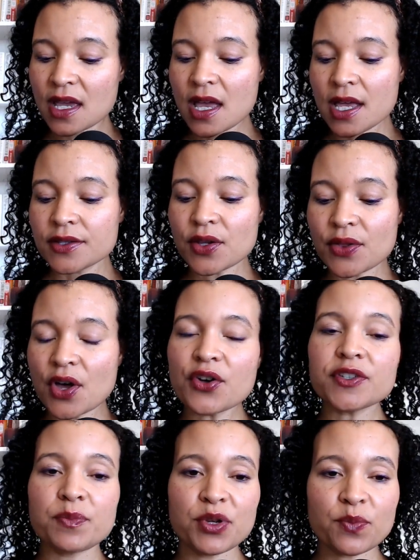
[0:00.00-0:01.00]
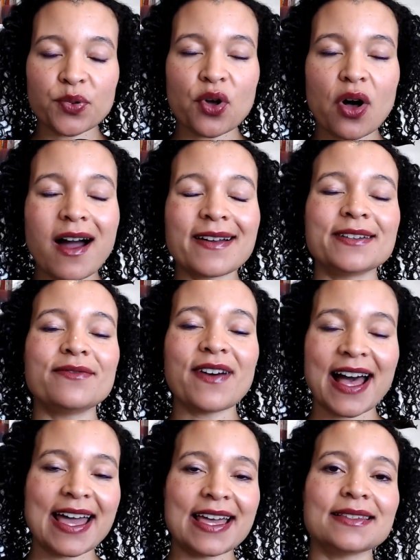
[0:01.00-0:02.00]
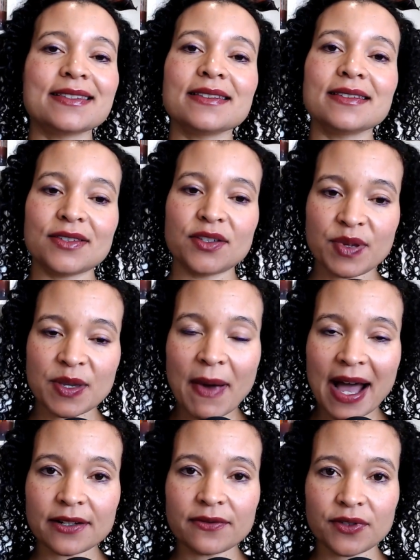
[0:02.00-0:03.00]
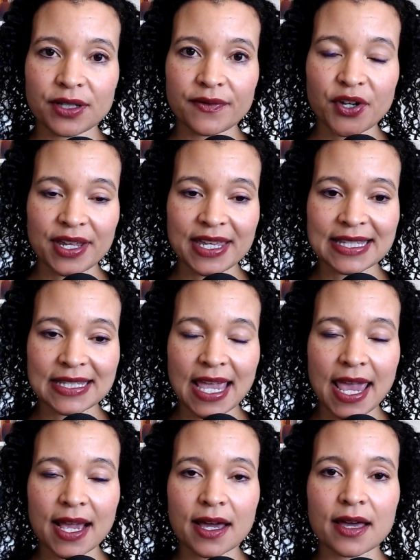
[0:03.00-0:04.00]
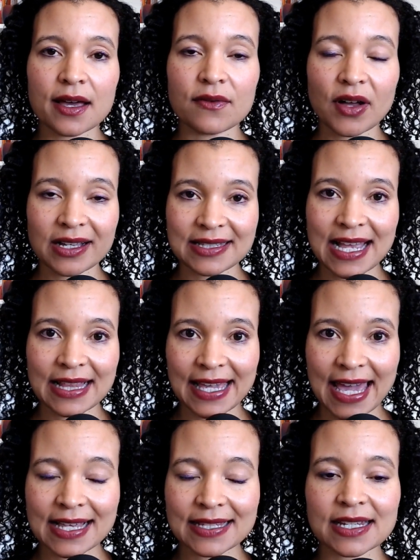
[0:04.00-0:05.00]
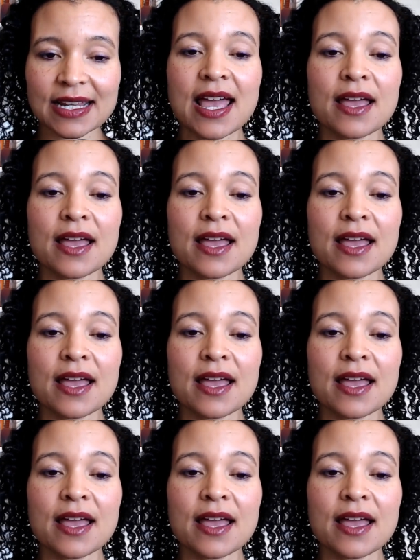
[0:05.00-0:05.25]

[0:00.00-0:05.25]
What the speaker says: So those people are advised to be mindful of their intake of oxalic acid.